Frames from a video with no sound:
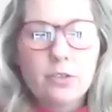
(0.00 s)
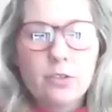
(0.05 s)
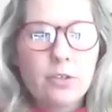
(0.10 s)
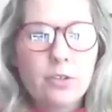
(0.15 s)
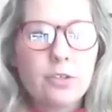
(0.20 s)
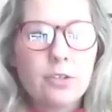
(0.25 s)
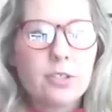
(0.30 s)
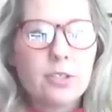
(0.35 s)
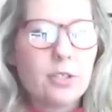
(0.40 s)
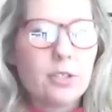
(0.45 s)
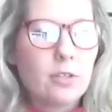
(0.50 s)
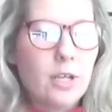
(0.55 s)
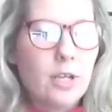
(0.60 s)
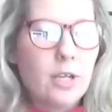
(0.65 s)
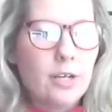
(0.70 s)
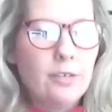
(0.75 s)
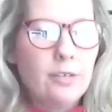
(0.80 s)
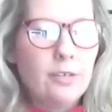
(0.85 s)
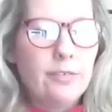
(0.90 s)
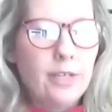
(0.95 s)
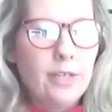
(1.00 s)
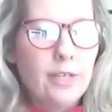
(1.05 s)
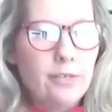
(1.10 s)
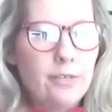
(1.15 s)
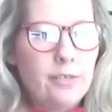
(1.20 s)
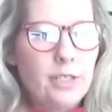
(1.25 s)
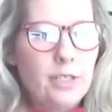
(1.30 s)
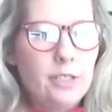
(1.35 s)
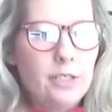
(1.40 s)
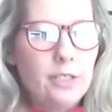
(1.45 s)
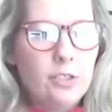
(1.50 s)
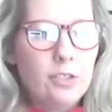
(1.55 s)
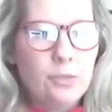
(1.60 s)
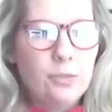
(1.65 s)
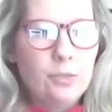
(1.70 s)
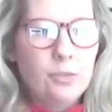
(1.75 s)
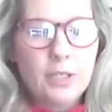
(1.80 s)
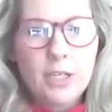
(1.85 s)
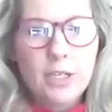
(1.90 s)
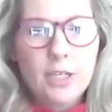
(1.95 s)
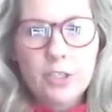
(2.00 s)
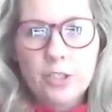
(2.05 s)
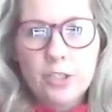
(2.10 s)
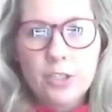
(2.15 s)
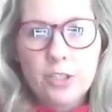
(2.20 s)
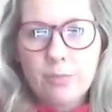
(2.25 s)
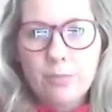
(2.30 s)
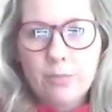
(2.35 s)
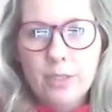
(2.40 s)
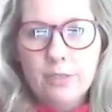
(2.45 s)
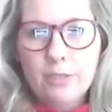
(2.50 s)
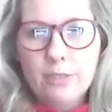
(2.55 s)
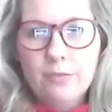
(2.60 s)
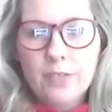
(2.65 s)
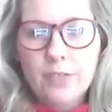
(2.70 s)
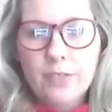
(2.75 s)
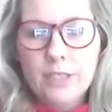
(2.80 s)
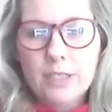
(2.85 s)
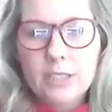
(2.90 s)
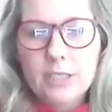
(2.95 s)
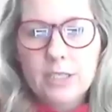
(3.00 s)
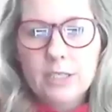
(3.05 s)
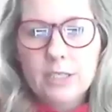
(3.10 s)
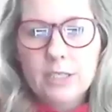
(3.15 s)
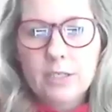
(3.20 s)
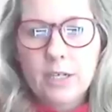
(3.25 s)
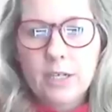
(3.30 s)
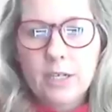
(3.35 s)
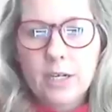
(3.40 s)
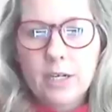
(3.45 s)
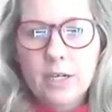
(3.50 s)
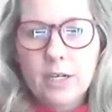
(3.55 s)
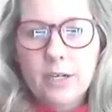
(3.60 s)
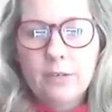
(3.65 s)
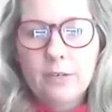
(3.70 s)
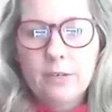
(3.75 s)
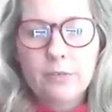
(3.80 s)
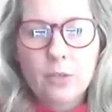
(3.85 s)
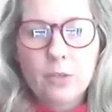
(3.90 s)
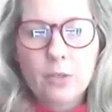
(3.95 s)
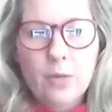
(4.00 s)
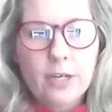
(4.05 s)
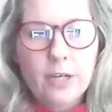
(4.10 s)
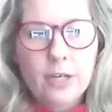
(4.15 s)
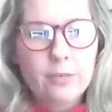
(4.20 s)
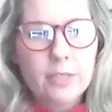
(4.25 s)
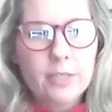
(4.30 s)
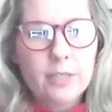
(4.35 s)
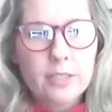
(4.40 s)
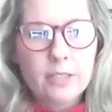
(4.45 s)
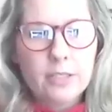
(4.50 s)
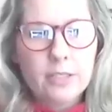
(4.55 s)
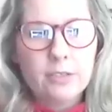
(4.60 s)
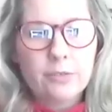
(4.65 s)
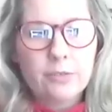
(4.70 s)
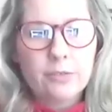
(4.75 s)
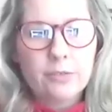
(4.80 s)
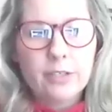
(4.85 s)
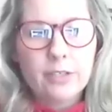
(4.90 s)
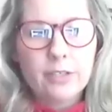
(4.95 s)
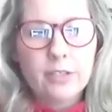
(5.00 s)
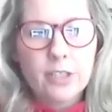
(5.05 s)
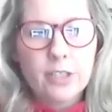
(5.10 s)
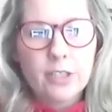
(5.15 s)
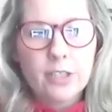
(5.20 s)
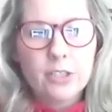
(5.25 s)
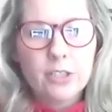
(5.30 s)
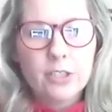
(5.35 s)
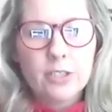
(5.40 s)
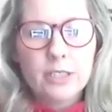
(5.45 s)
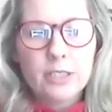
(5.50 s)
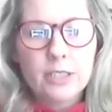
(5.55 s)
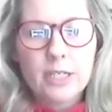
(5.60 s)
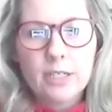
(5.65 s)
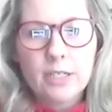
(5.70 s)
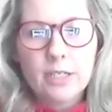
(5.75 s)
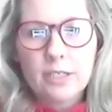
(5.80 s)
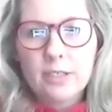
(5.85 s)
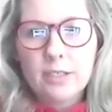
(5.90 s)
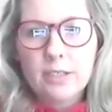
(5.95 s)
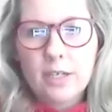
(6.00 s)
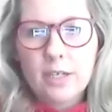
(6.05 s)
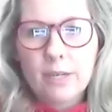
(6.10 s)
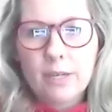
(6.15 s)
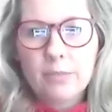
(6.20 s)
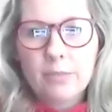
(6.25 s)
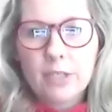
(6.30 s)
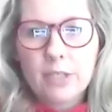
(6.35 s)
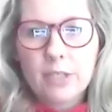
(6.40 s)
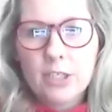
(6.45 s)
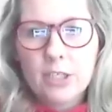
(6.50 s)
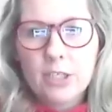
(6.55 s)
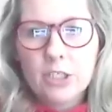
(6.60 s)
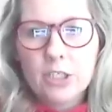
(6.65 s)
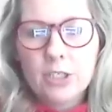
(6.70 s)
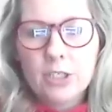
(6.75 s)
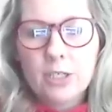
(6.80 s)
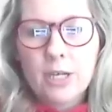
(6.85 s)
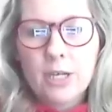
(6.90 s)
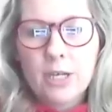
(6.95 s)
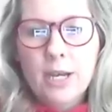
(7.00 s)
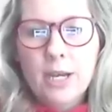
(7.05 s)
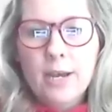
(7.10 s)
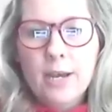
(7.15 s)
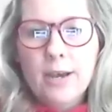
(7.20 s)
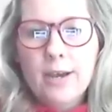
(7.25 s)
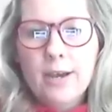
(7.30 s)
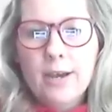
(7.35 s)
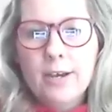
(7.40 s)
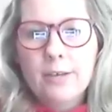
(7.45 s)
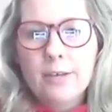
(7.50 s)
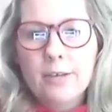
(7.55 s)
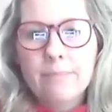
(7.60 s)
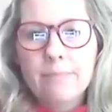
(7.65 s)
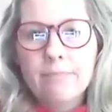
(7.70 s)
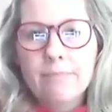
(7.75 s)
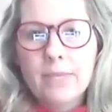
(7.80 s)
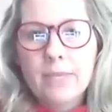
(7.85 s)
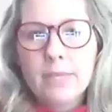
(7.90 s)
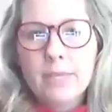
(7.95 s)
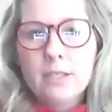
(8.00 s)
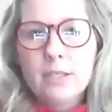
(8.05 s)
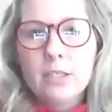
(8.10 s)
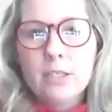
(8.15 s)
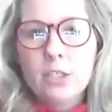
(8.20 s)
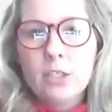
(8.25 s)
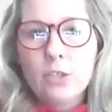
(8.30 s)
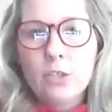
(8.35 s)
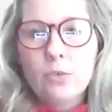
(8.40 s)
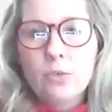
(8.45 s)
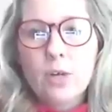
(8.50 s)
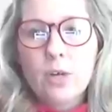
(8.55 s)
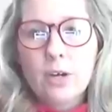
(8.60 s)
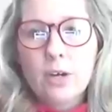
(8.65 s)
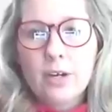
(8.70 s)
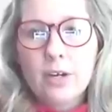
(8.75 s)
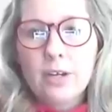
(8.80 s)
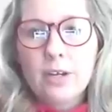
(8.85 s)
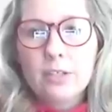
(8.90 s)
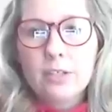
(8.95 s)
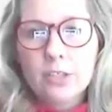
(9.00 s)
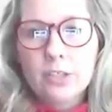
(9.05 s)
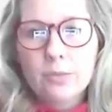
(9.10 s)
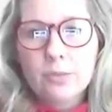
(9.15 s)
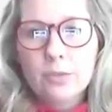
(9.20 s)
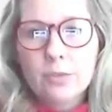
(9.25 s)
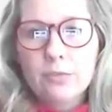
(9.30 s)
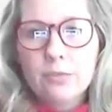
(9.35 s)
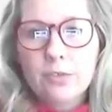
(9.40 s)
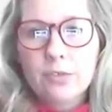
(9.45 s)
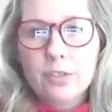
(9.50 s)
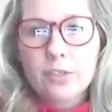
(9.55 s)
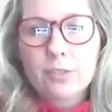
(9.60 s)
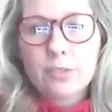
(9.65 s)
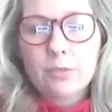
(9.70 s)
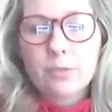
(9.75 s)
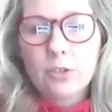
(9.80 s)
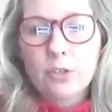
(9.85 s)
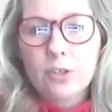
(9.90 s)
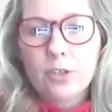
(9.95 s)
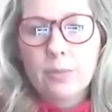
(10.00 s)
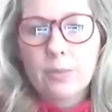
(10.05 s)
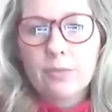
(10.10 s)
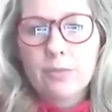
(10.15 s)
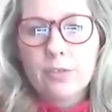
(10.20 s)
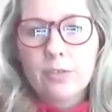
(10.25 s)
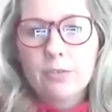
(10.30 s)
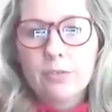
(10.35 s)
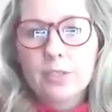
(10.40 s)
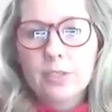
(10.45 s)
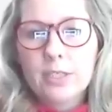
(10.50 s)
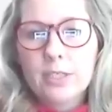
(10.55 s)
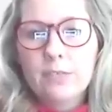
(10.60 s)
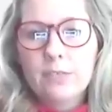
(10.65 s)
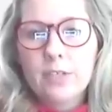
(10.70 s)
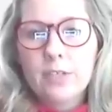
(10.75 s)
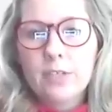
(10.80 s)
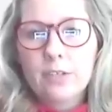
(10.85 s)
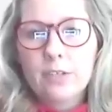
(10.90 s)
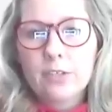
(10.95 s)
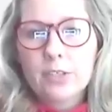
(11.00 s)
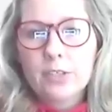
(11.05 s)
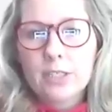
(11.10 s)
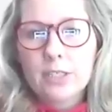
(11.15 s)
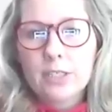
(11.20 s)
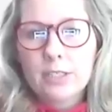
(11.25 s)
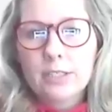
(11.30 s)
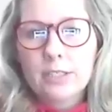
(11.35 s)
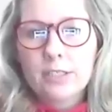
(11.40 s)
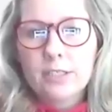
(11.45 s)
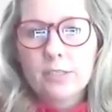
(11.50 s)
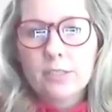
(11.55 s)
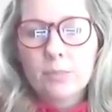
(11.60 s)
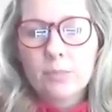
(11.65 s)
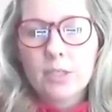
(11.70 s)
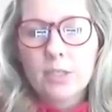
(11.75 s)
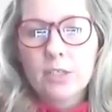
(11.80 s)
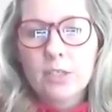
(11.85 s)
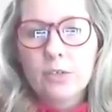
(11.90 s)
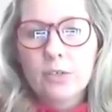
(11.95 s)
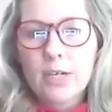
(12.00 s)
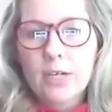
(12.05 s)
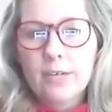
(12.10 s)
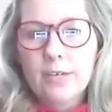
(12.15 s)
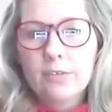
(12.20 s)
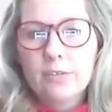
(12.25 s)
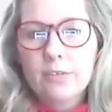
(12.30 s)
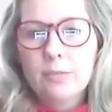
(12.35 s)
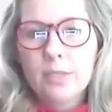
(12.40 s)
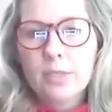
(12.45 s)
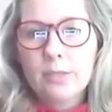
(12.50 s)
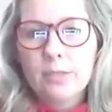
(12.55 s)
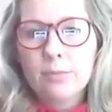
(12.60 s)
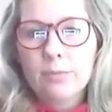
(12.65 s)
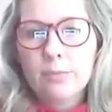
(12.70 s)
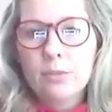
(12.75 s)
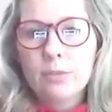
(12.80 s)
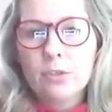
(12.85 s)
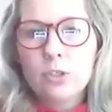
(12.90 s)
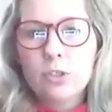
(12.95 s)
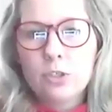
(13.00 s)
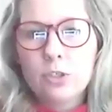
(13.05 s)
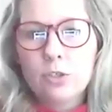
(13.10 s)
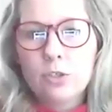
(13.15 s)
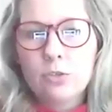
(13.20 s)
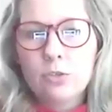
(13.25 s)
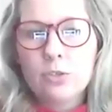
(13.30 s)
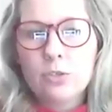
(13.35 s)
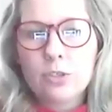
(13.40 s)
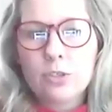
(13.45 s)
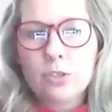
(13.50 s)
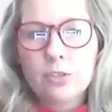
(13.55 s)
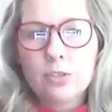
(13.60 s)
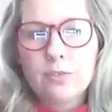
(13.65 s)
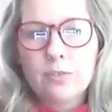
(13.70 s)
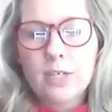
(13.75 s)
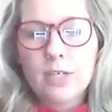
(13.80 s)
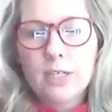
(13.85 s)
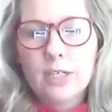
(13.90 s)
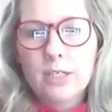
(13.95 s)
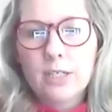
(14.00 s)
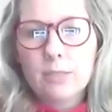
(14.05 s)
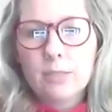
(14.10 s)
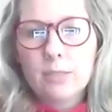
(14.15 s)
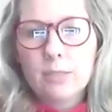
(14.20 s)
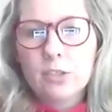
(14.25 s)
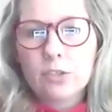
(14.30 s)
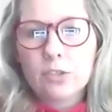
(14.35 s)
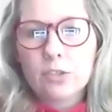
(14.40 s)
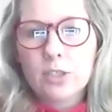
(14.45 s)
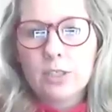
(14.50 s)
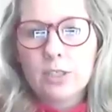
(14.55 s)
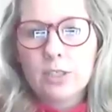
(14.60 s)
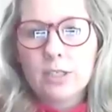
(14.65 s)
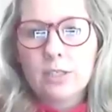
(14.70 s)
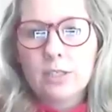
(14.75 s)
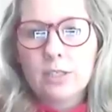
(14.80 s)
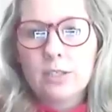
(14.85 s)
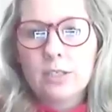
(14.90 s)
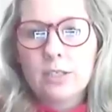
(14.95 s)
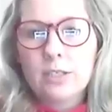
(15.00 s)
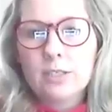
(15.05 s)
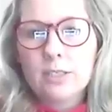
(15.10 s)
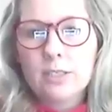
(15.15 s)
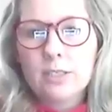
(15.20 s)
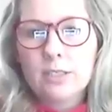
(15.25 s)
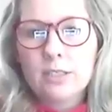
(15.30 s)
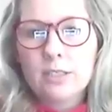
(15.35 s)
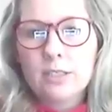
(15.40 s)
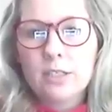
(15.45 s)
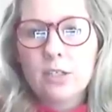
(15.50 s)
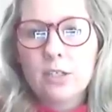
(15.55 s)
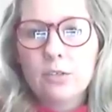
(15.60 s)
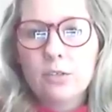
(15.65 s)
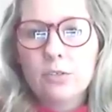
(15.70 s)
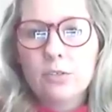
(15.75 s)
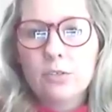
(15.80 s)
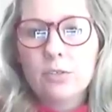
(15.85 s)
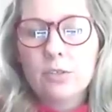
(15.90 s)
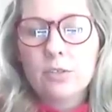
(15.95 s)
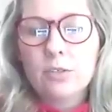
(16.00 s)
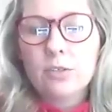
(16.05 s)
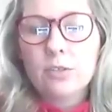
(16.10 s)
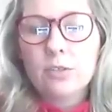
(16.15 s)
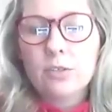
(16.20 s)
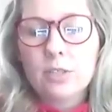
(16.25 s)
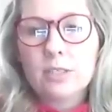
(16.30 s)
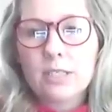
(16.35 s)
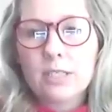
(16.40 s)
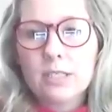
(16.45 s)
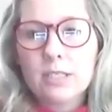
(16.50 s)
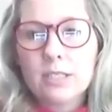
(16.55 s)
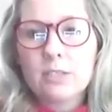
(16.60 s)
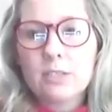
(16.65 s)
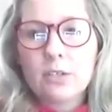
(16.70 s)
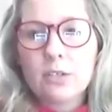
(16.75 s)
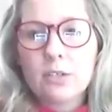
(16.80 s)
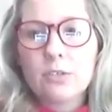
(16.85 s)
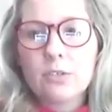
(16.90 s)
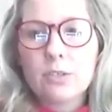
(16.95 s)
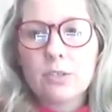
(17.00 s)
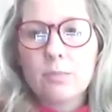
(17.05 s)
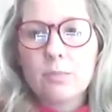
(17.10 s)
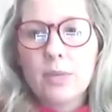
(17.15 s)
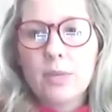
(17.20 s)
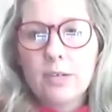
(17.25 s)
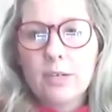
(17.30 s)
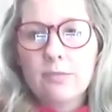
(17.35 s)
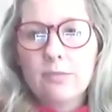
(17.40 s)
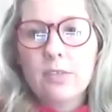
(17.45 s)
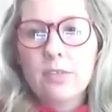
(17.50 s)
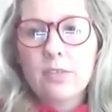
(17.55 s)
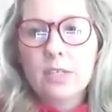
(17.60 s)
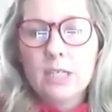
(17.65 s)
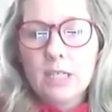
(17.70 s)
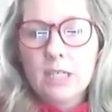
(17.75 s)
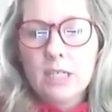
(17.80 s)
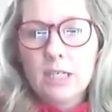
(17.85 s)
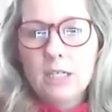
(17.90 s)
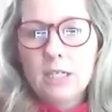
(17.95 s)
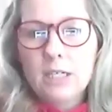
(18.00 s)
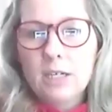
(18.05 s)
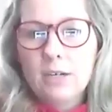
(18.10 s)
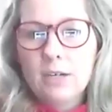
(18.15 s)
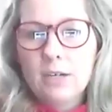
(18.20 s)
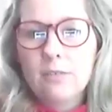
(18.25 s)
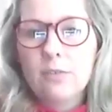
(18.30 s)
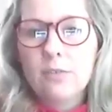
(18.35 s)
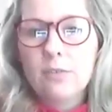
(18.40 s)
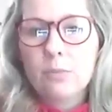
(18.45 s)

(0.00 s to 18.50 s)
there's a lot of heavy duplication of benefits requirements in the regulations and in the application. You are eligible for this program if you received other assistance, but you have to be able to certify and demonstrate that the assistance goes above the need of the